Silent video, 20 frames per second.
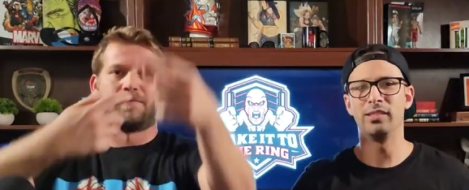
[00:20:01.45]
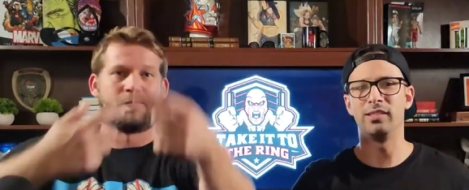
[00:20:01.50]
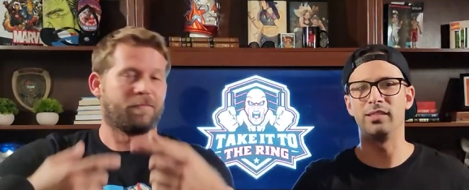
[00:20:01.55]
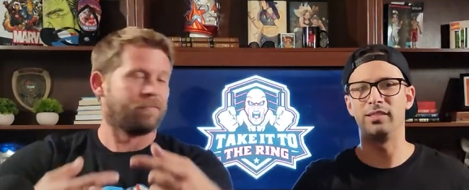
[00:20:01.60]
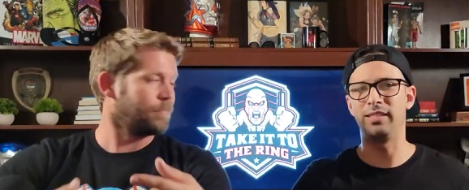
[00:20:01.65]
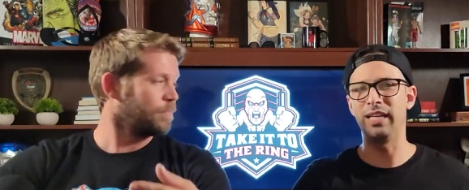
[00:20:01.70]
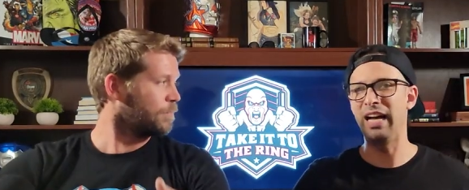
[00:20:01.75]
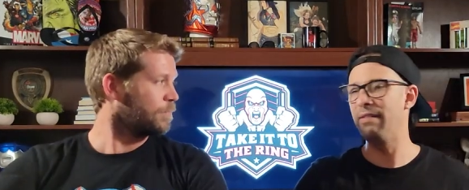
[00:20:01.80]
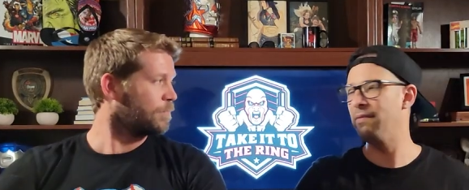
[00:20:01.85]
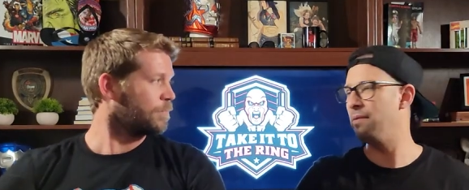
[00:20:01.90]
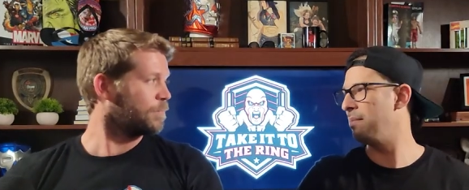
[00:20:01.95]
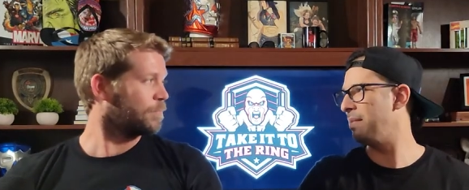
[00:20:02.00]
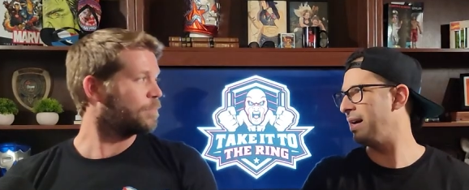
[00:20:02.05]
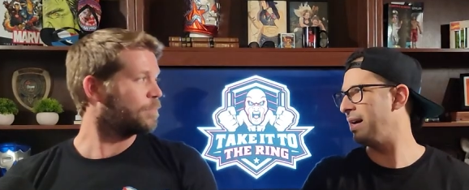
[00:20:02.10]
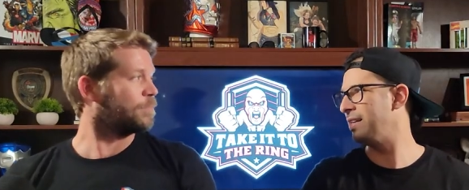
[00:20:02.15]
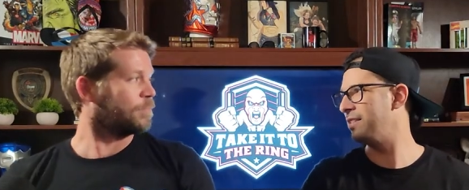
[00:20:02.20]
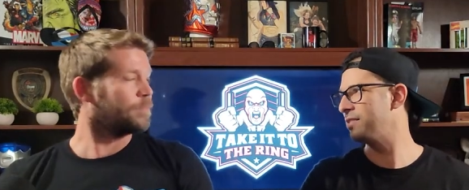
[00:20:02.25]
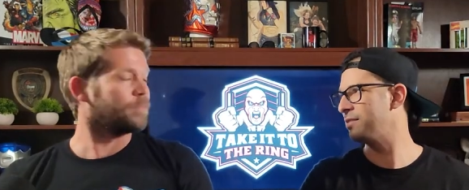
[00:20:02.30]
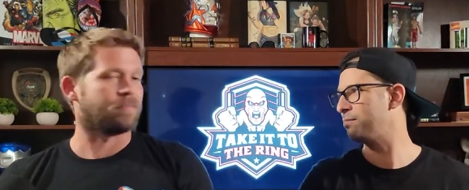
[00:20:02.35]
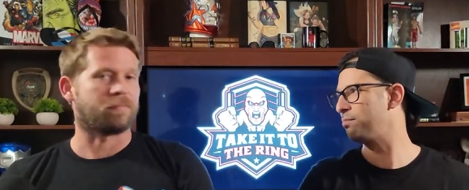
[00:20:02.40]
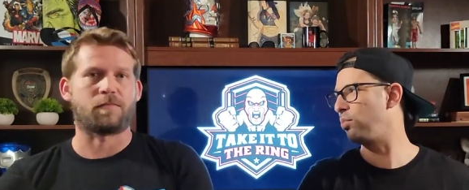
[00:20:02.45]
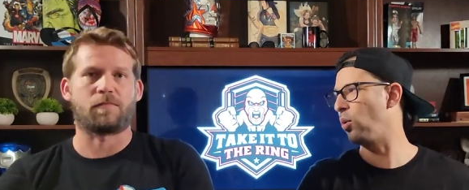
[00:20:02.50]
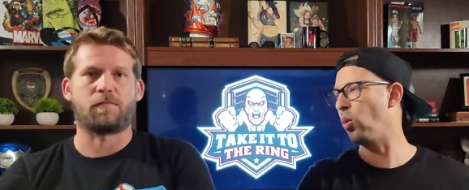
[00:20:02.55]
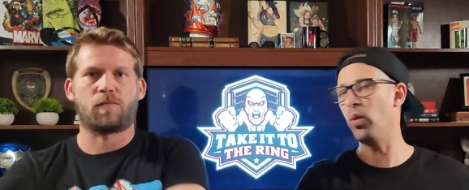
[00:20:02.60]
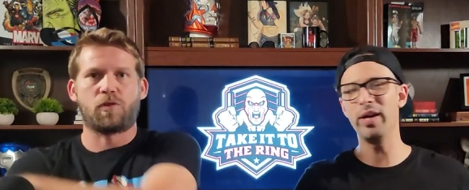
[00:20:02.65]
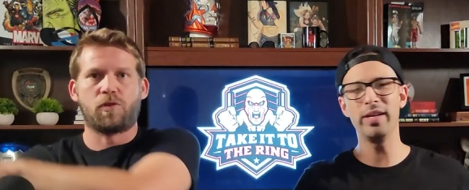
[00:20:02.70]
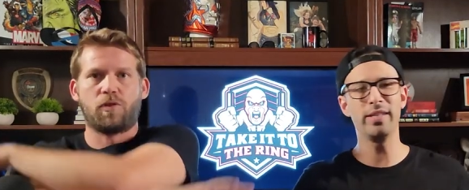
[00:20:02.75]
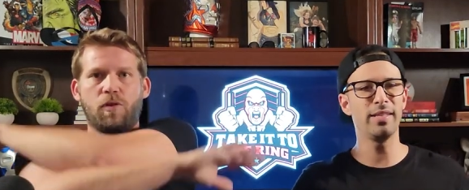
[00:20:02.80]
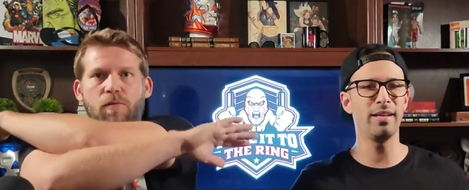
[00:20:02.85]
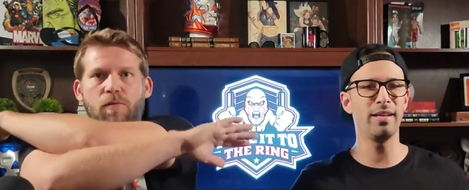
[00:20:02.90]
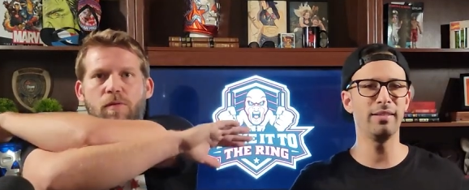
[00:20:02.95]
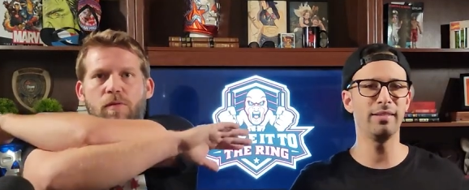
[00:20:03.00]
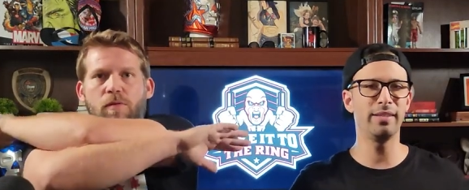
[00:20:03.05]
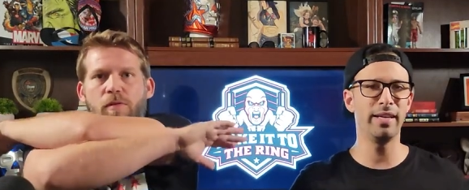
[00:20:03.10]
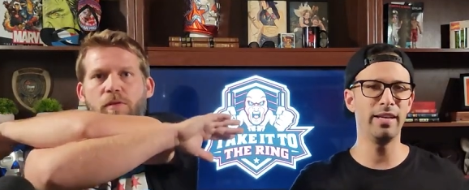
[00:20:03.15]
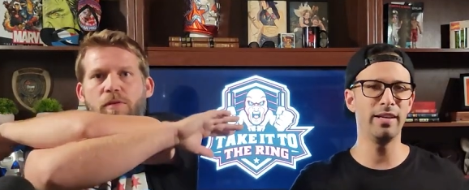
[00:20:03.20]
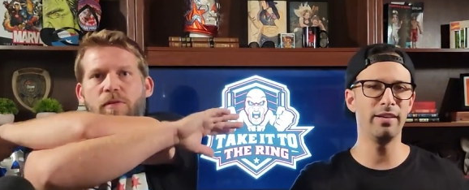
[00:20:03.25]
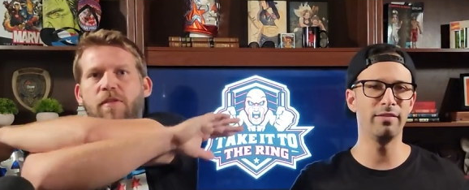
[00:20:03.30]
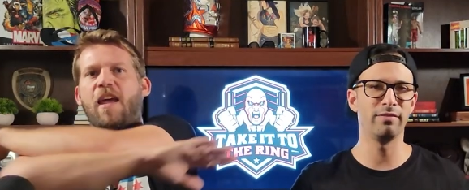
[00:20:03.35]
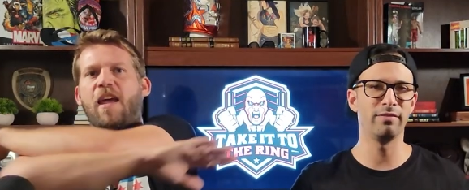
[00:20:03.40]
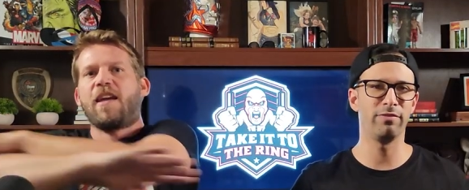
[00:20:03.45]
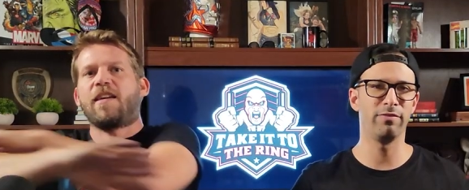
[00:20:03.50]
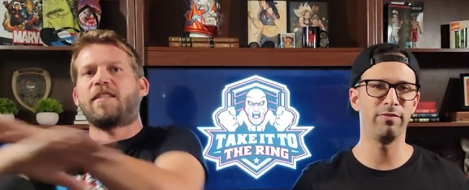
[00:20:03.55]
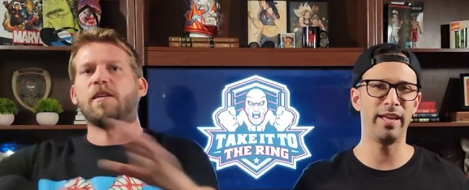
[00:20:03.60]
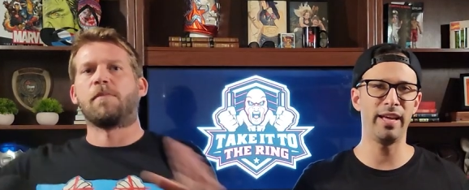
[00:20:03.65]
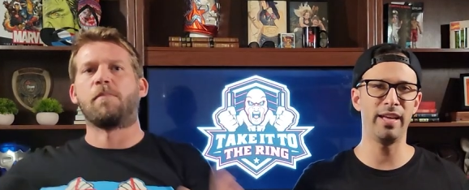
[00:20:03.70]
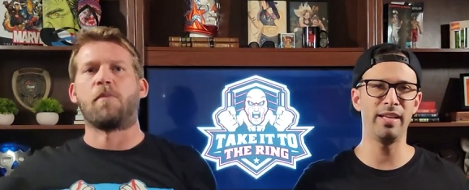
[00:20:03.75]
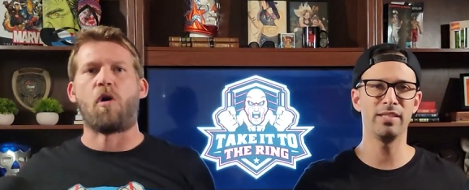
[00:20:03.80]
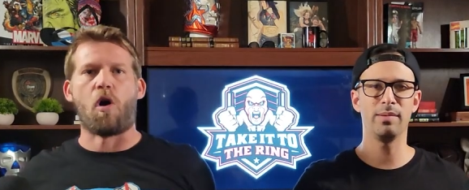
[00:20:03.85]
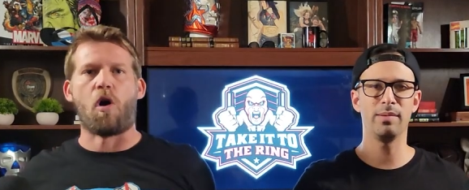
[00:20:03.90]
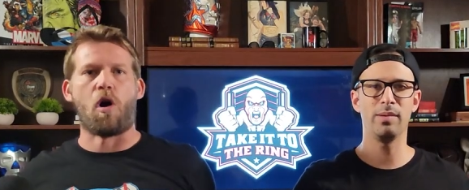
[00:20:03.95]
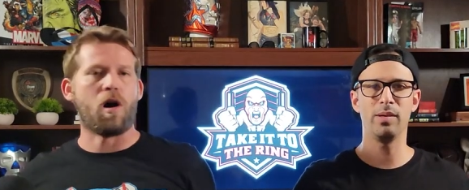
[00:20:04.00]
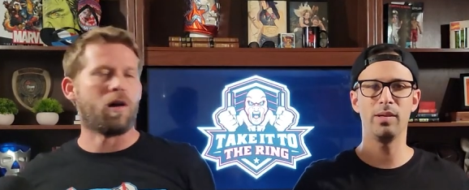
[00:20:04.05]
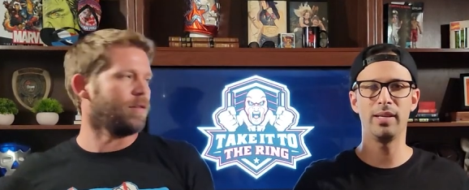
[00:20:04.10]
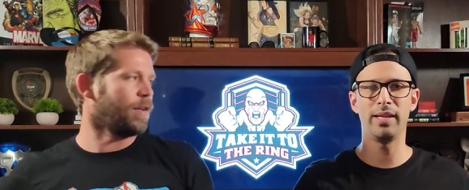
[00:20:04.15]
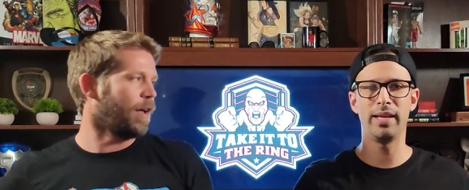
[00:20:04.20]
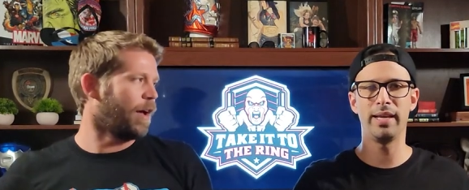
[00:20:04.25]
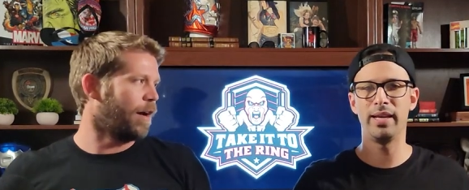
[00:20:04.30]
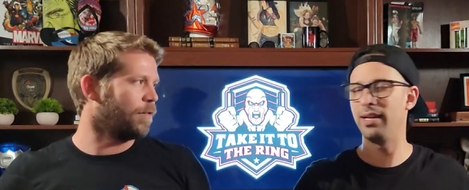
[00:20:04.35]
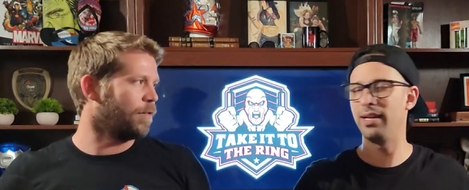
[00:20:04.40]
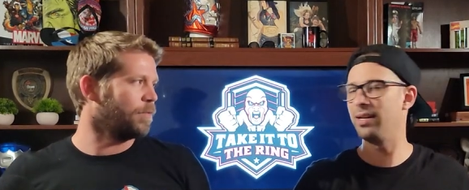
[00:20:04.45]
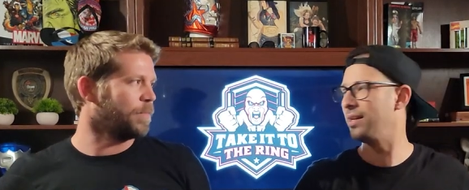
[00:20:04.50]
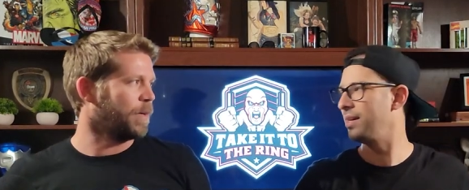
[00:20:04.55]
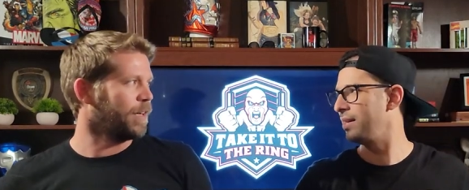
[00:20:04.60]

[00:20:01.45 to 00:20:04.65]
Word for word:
Speaker 1: to Diamond Mine boys out there and picks finds all out.